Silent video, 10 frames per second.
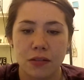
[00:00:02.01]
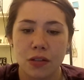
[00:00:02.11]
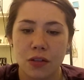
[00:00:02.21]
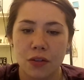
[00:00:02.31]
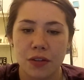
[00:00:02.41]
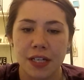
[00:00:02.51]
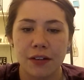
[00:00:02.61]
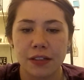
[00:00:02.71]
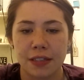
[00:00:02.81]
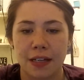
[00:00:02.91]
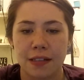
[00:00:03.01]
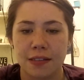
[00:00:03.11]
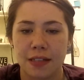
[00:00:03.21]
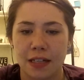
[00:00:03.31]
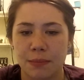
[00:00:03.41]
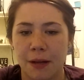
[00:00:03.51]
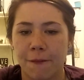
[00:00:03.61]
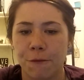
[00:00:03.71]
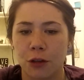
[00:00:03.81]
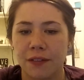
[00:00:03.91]
So the hearing test has
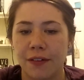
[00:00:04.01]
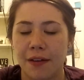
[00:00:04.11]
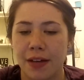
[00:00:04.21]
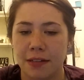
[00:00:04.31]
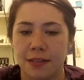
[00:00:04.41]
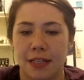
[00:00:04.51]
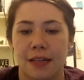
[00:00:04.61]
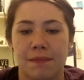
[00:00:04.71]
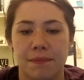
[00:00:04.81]
about 45 SC.